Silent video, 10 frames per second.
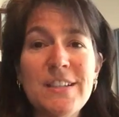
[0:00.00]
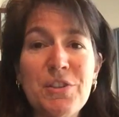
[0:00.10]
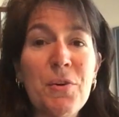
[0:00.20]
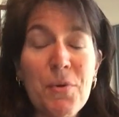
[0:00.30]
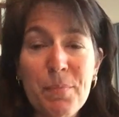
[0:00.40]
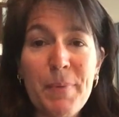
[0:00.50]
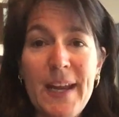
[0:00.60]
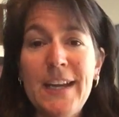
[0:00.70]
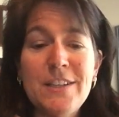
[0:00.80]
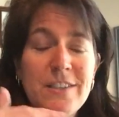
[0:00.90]
as your
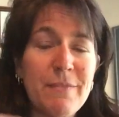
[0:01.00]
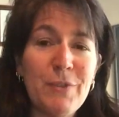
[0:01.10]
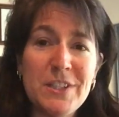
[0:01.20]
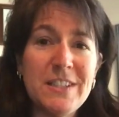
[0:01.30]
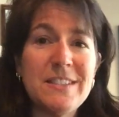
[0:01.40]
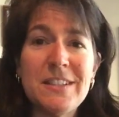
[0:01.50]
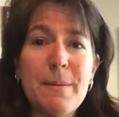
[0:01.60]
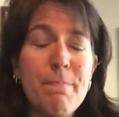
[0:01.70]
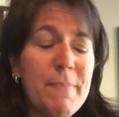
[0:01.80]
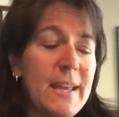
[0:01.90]
homepage, which is just
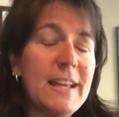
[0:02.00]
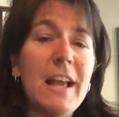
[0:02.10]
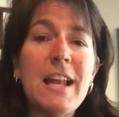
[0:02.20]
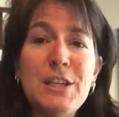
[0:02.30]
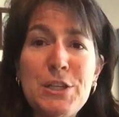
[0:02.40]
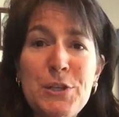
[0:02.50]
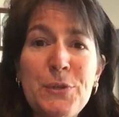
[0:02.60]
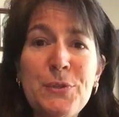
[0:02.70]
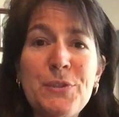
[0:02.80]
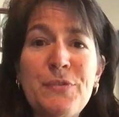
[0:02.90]
a big
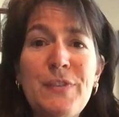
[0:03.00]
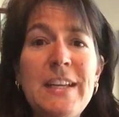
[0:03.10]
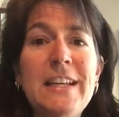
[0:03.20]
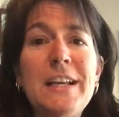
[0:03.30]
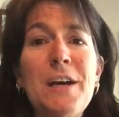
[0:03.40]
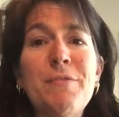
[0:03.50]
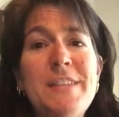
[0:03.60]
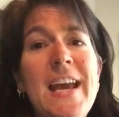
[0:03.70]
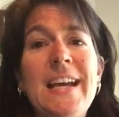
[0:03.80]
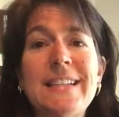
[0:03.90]
news feed of
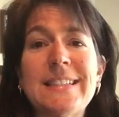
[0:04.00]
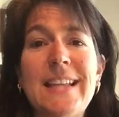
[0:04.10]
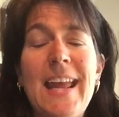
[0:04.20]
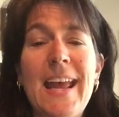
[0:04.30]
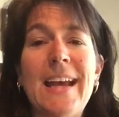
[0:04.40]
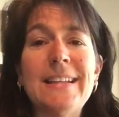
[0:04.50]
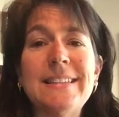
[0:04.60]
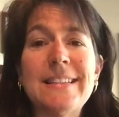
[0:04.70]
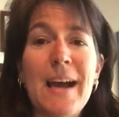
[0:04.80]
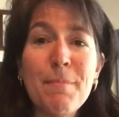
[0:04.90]
text.
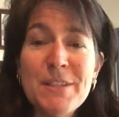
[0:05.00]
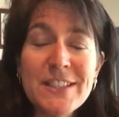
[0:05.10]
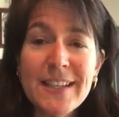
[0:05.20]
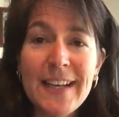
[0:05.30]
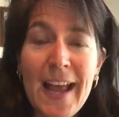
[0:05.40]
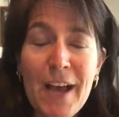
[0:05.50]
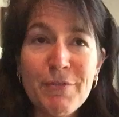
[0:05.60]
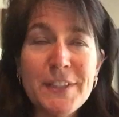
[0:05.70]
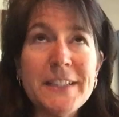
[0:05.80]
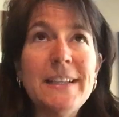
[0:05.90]
And so I'm just going to
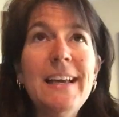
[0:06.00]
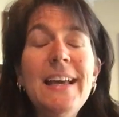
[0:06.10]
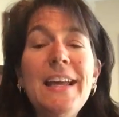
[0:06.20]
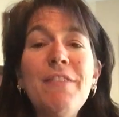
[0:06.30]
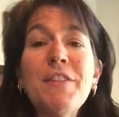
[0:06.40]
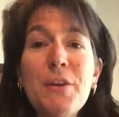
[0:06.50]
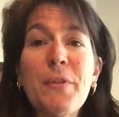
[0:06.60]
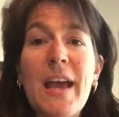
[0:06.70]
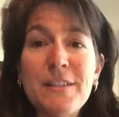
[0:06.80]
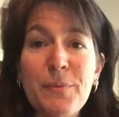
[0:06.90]
have to, even
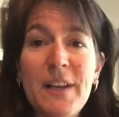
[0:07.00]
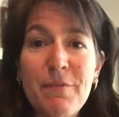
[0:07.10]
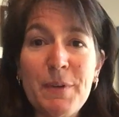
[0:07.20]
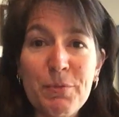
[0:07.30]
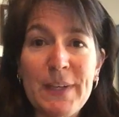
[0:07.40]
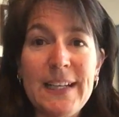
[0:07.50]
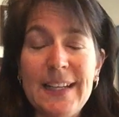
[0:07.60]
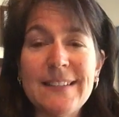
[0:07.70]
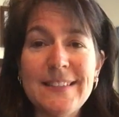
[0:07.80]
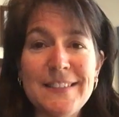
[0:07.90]
though that's what I've been
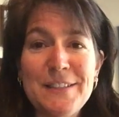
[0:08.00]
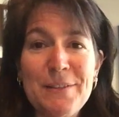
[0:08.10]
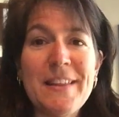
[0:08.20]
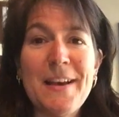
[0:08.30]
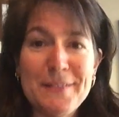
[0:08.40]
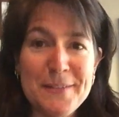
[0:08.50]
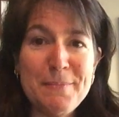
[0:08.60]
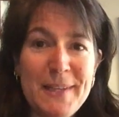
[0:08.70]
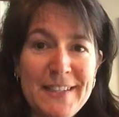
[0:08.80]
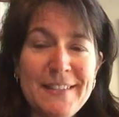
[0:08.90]
reading since
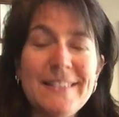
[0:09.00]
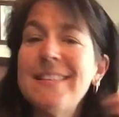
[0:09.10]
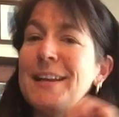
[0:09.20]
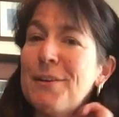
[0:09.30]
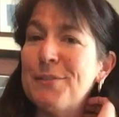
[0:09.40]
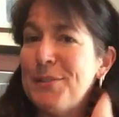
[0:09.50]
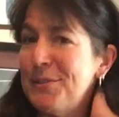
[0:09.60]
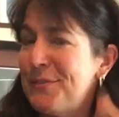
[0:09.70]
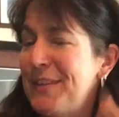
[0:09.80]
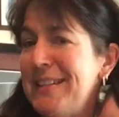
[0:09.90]
2000, big,
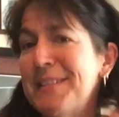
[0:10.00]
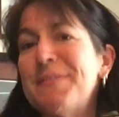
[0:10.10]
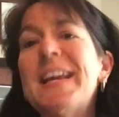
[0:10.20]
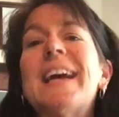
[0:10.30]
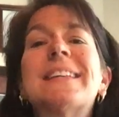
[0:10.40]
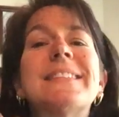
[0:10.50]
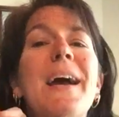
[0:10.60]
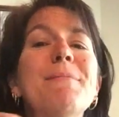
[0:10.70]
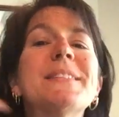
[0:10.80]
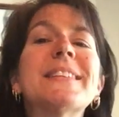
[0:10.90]
news feeds of text,
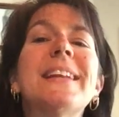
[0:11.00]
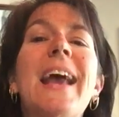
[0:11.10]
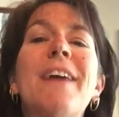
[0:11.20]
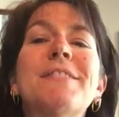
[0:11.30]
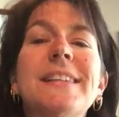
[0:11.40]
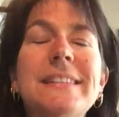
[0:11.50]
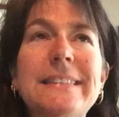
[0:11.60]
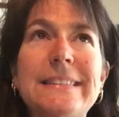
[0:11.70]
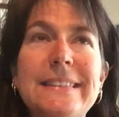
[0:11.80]
I'm just going to have to